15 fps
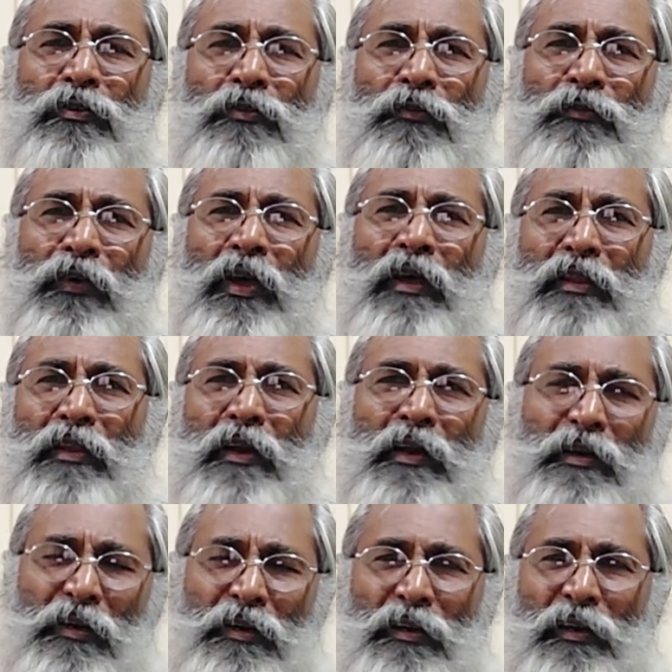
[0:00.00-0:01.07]
where they
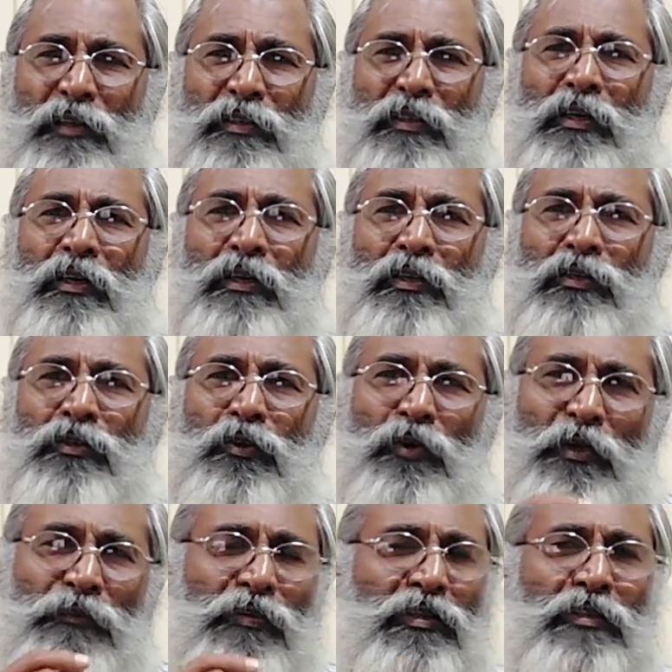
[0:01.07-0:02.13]
get indulged. So
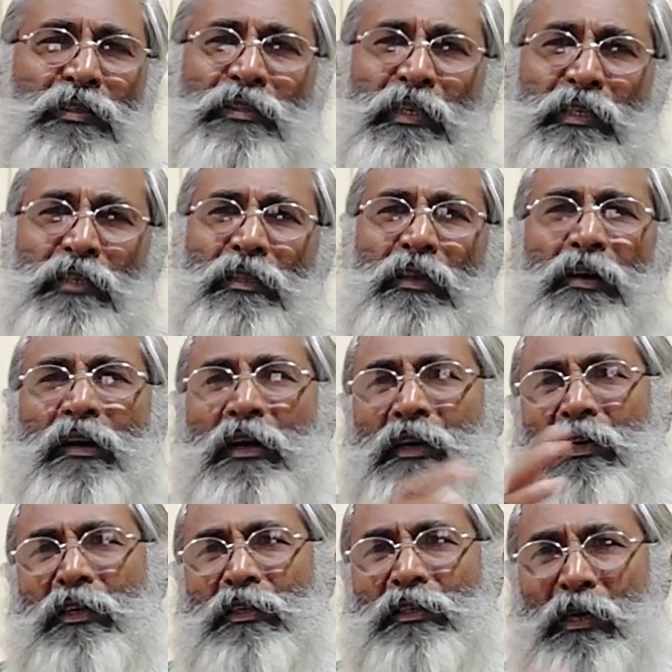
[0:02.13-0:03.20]
if it is a sixth lord
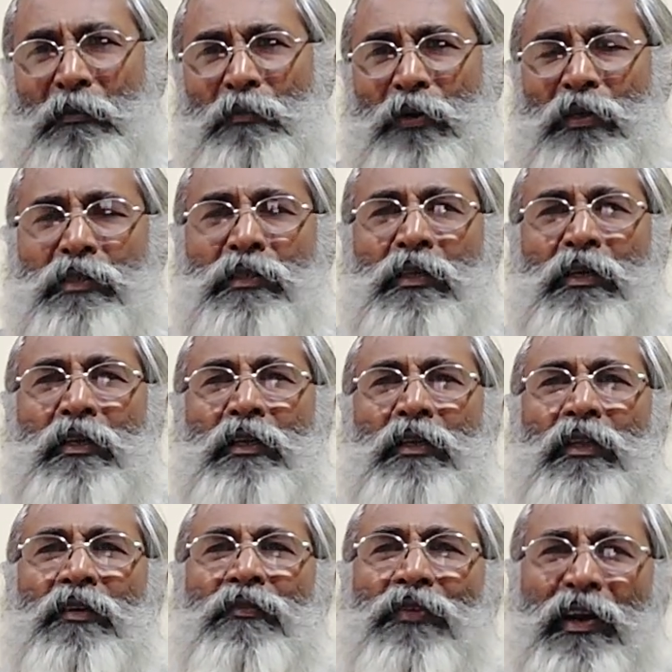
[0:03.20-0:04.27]
and it is combust,
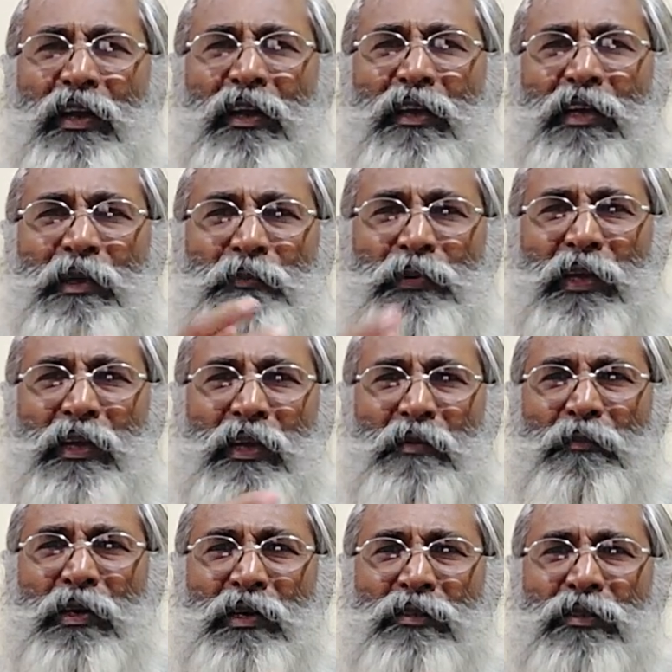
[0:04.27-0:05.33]
they freely keep
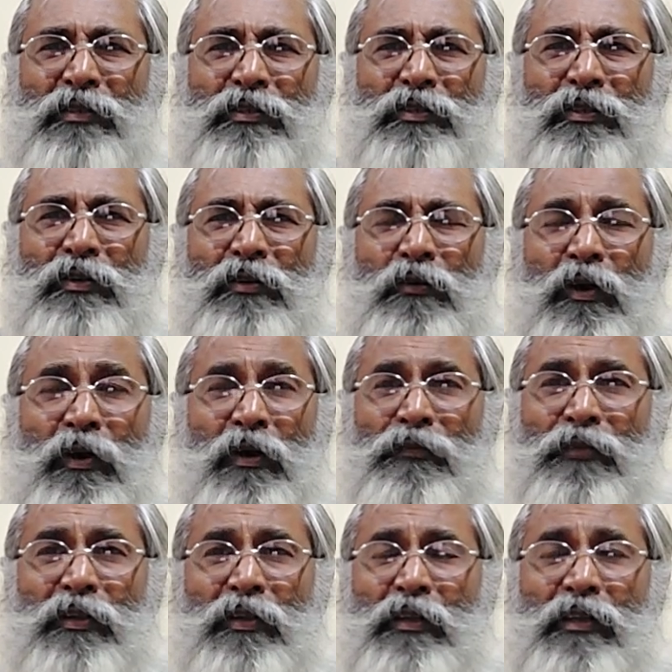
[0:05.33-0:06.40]
taking medicines, you know, one
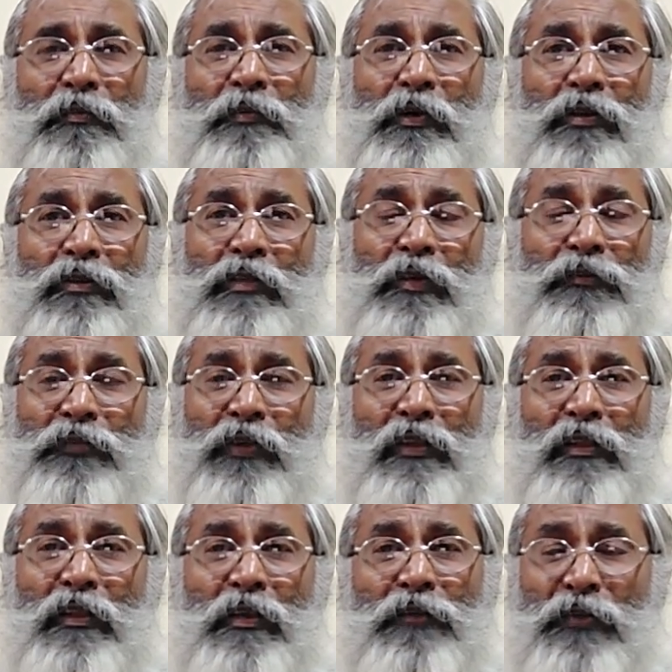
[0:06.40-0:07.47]
after the other, because they
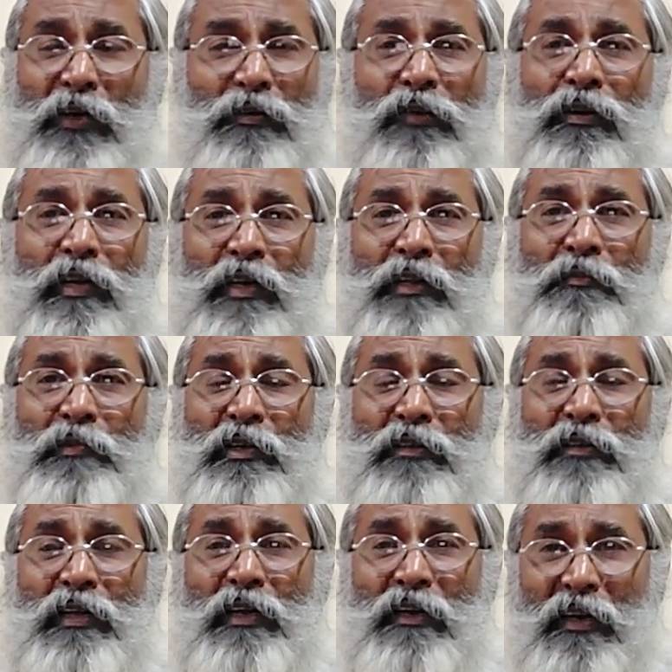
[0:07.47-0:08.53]
feel that if I don't take the
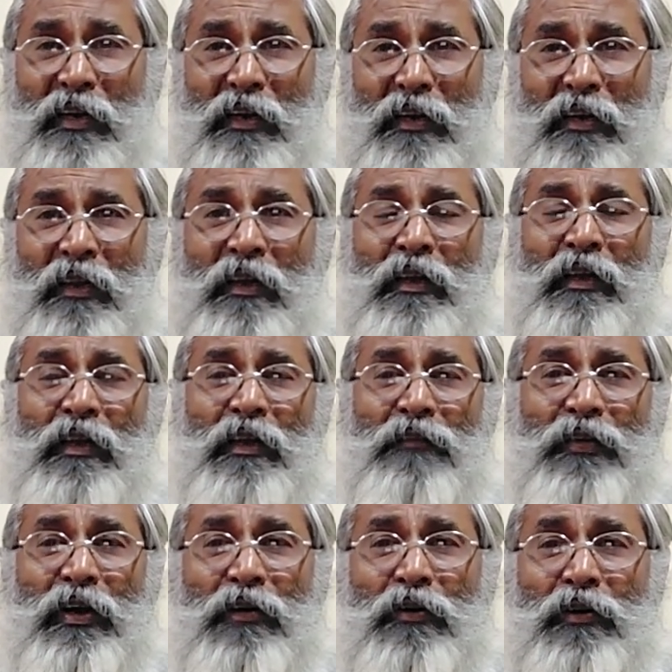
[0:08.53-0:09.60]
medicine, I'll die.
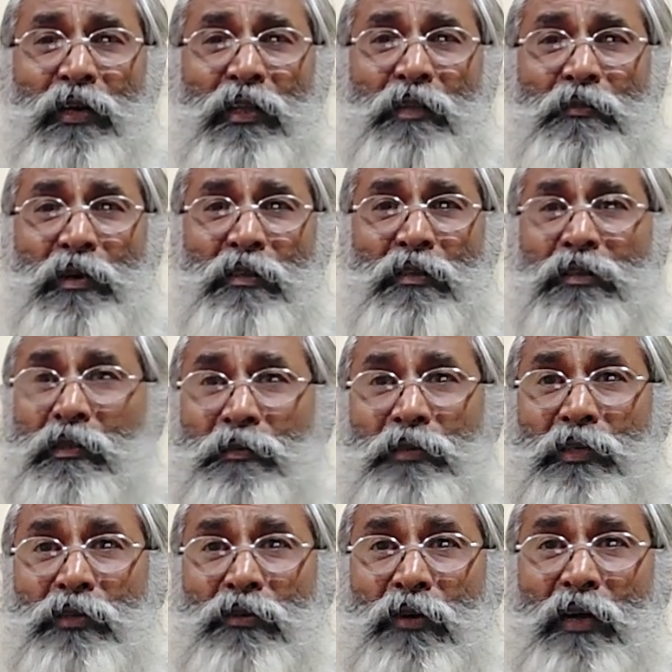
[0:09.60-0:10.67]
If I don't take the medicine,
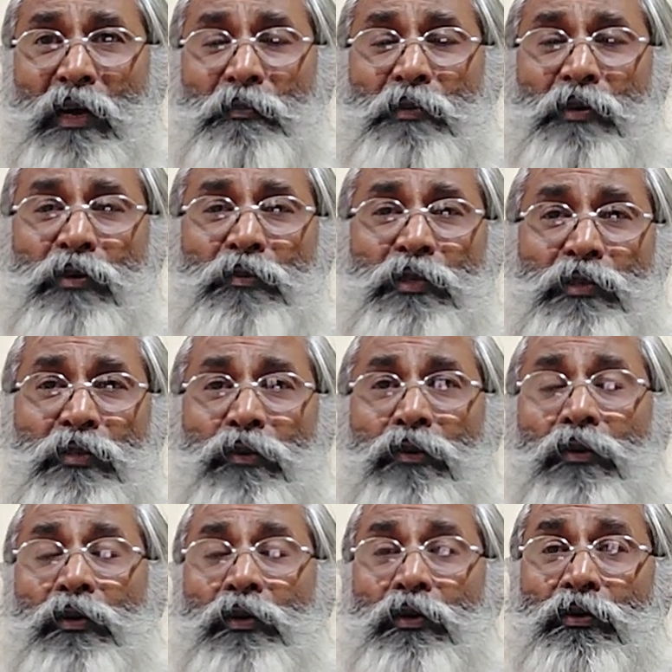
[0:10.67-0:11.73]
something is going to happen to me.
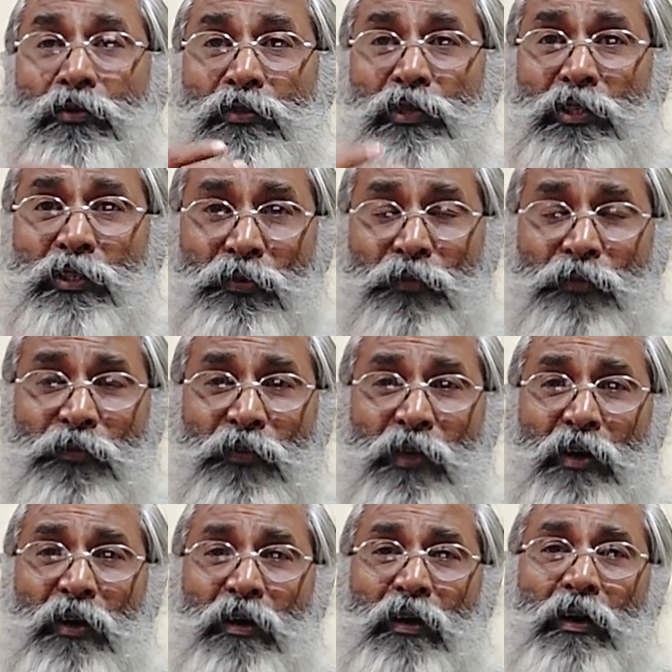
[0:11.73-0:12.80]
So this
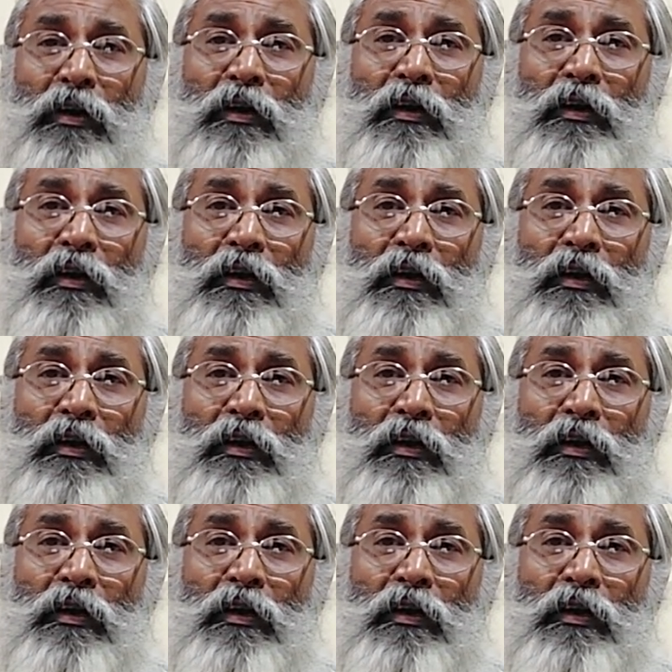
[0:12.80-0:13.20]
fear,